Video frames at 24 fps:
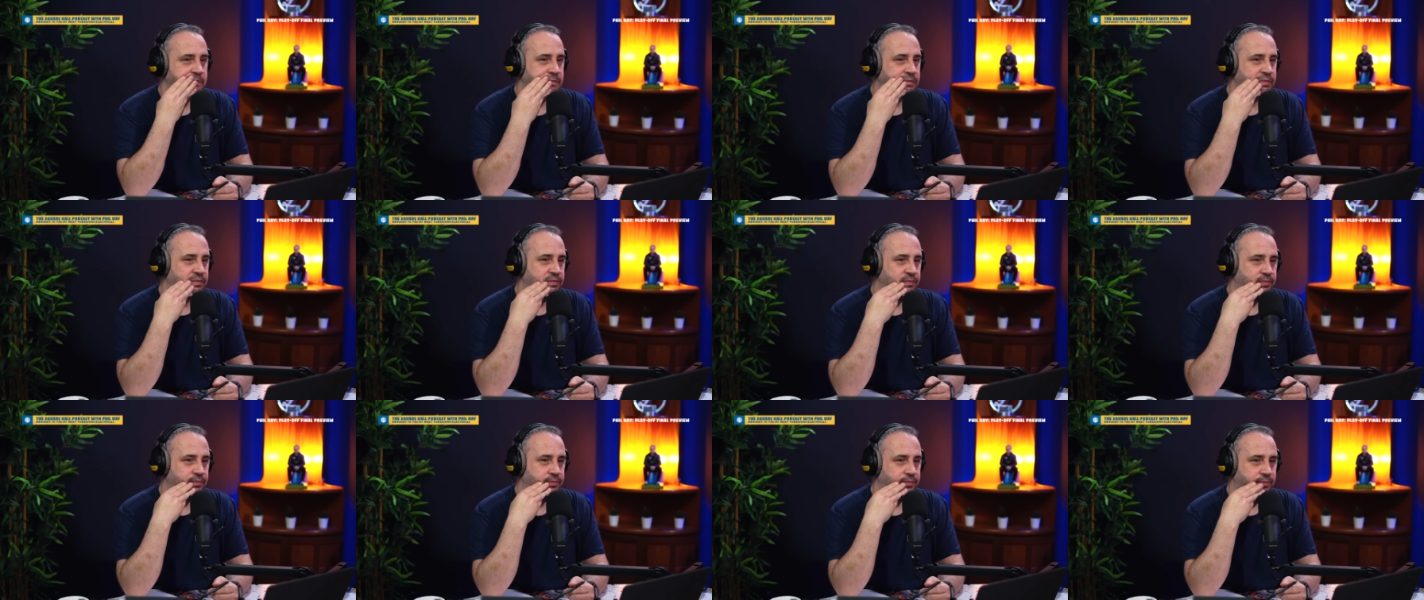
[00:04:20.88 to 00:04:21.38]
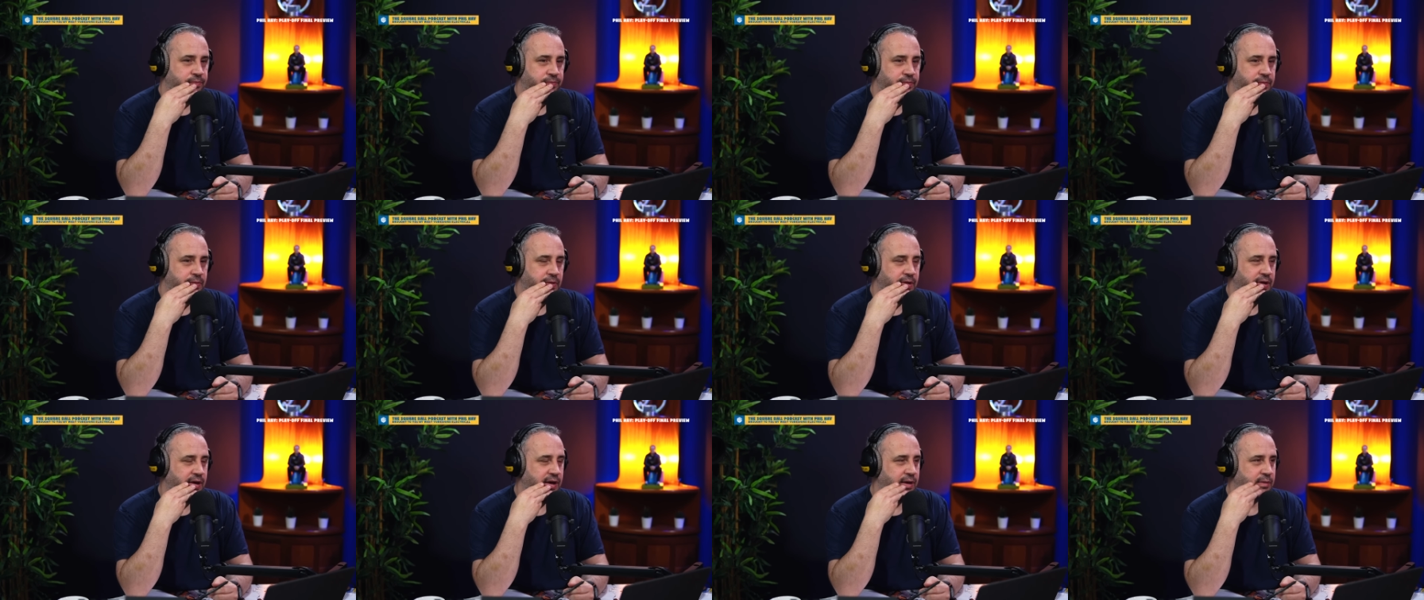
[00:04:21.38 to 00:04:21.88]
Yeah.
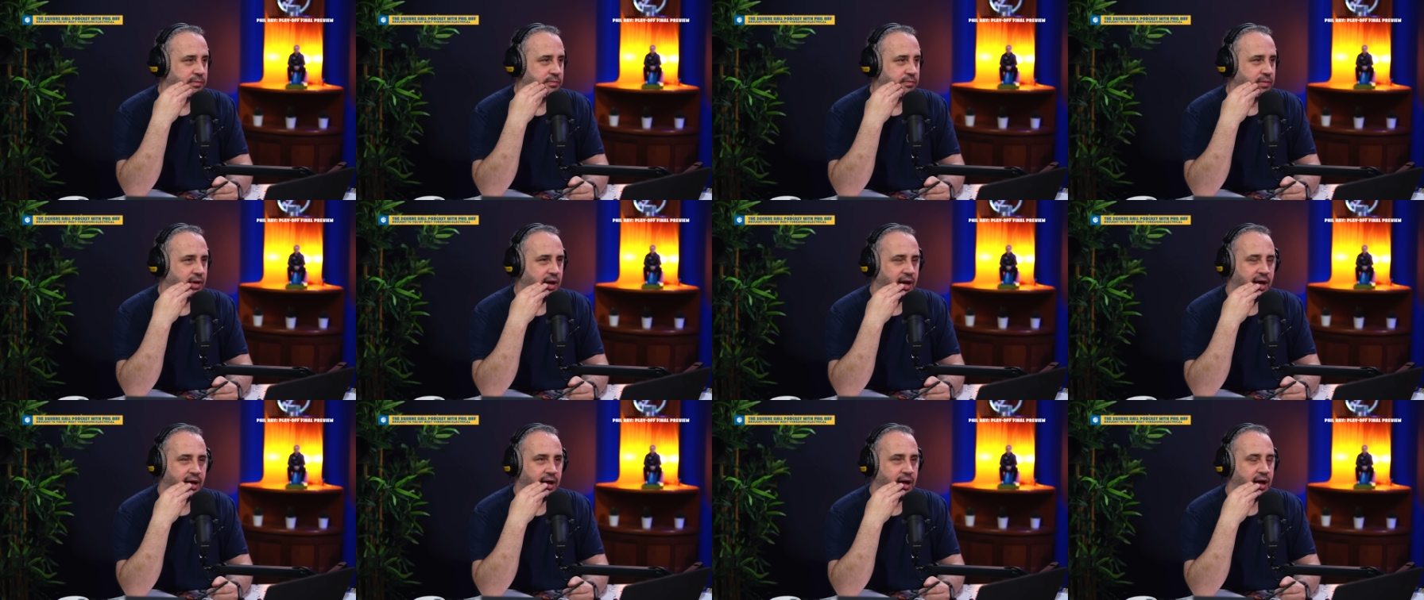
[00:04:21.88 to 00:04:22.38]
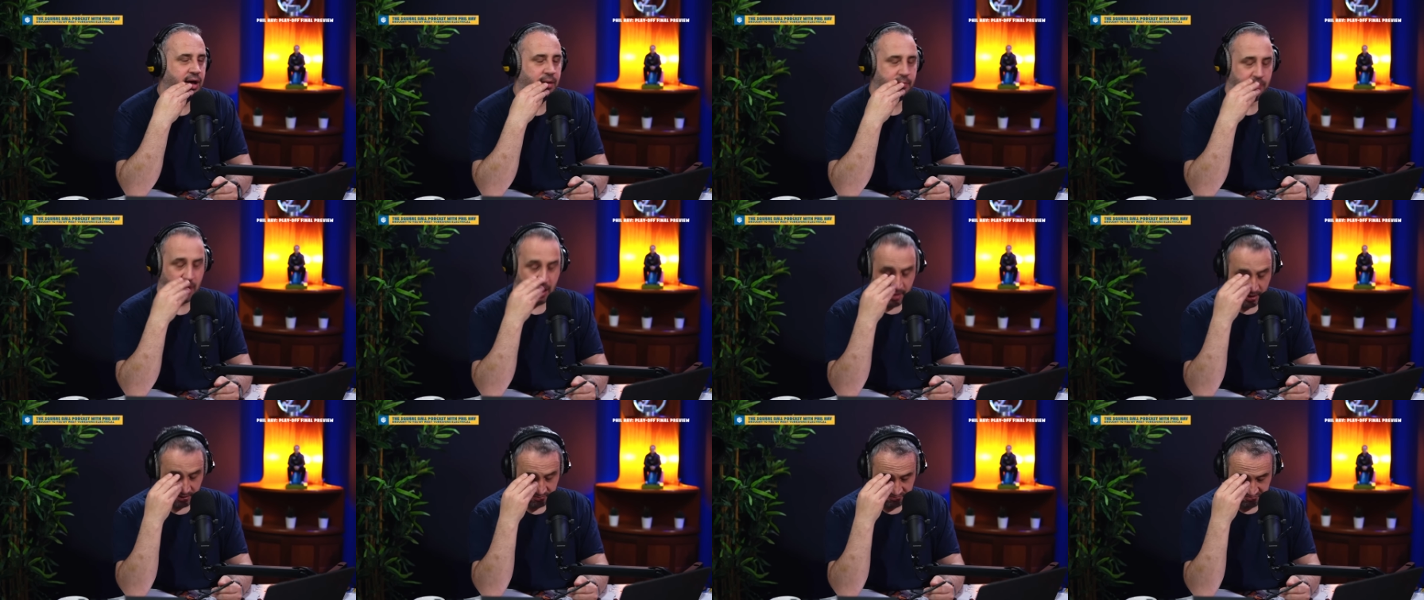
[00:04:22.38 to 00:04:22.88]
Um, I,
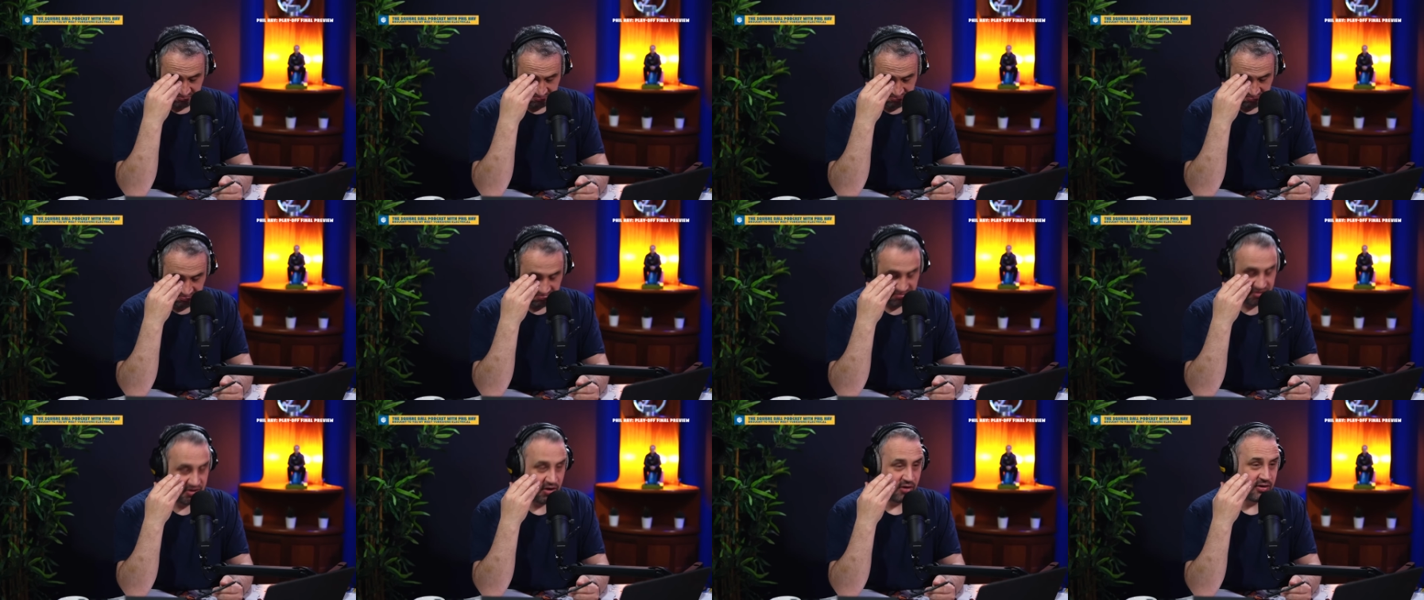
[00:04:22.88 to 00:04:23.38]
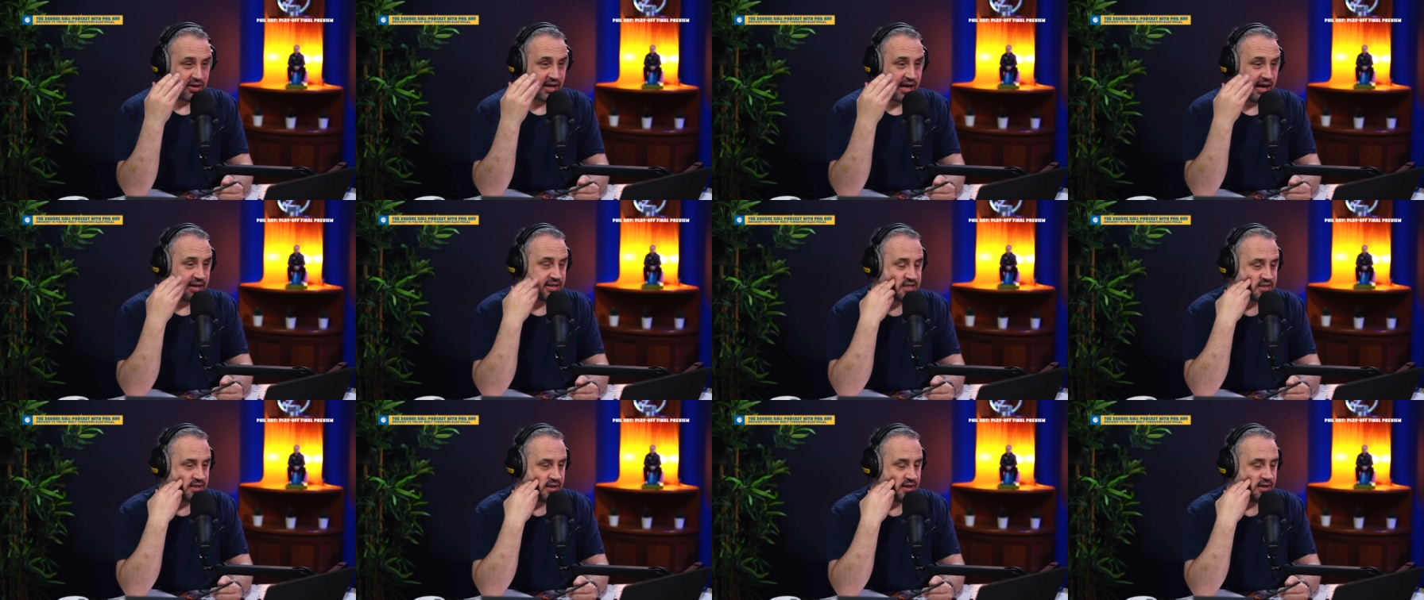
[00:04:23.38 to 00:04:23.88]
and
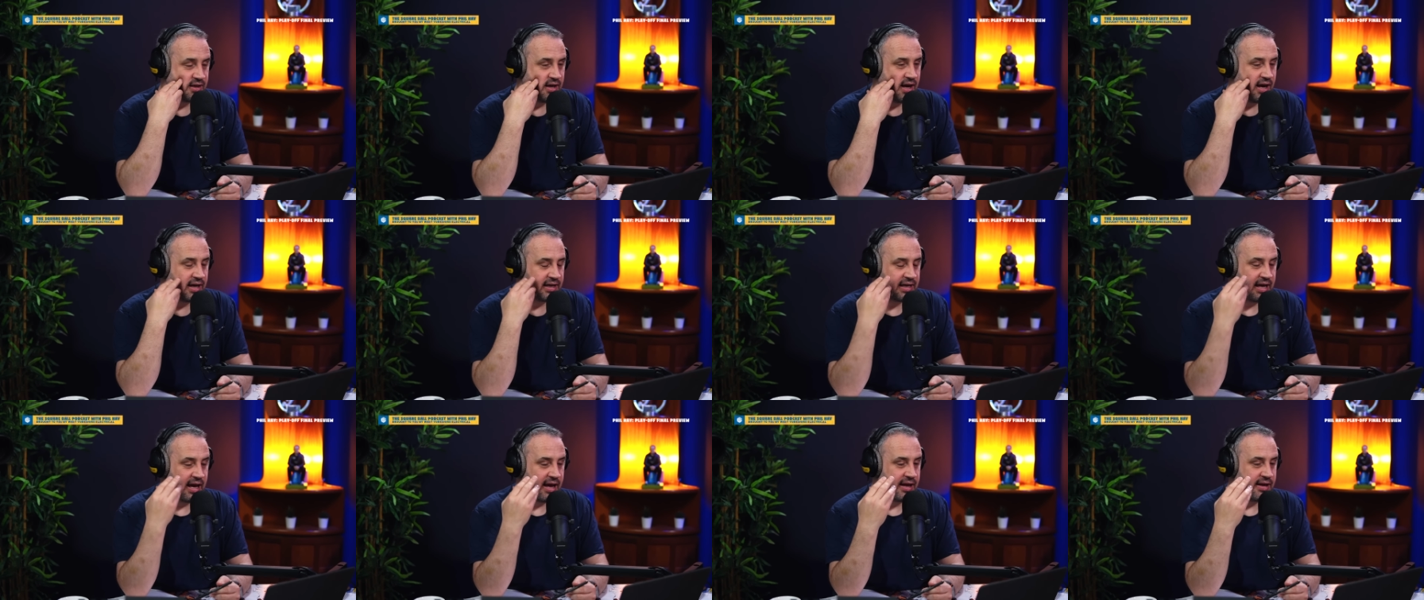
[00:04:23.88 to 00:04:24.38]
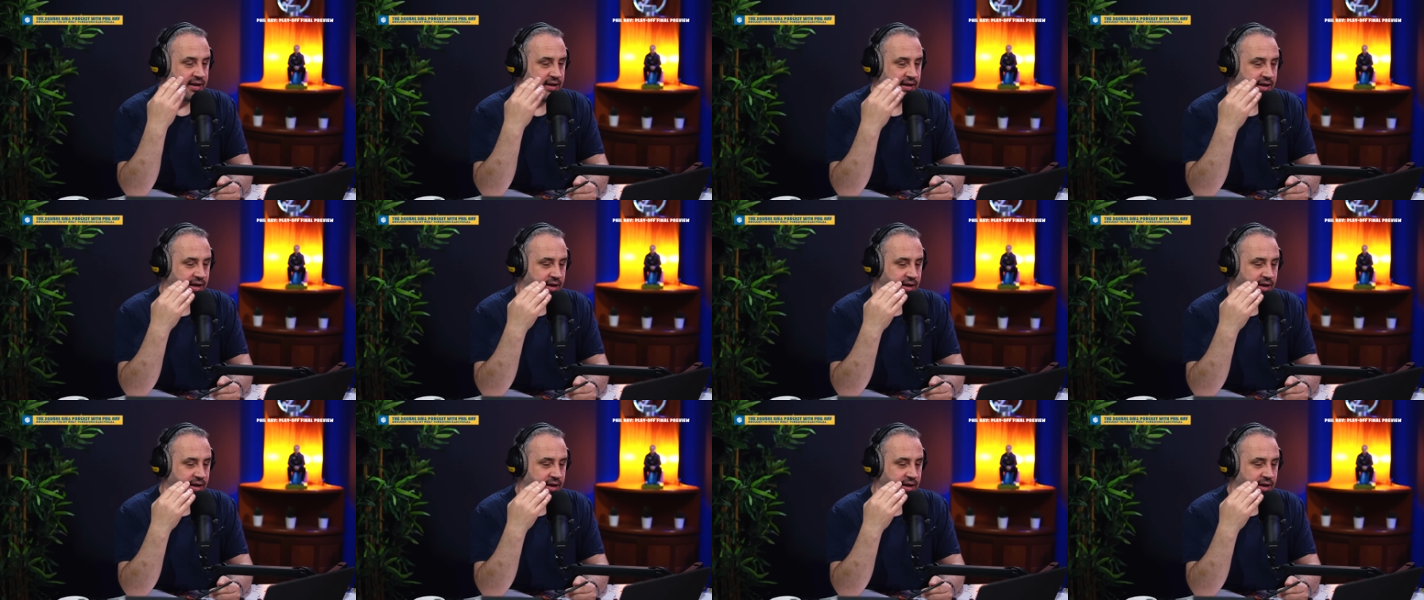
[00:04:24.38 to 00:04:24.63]
Doncaster again.